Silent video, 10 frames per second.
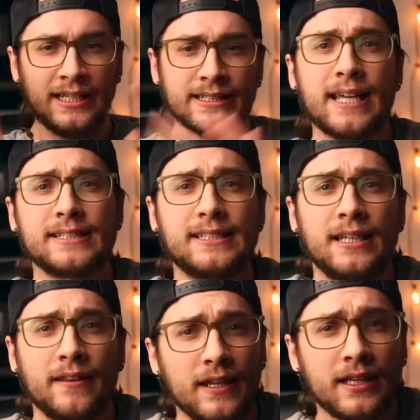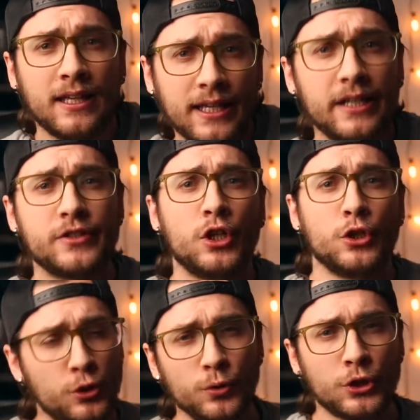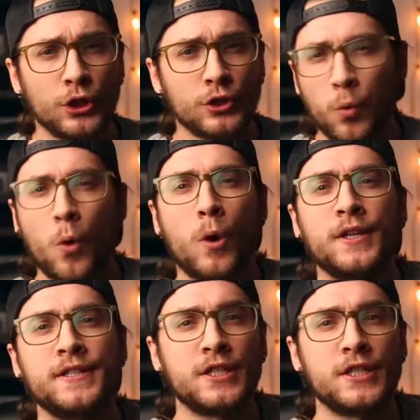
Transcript: Next thing is shoot towards the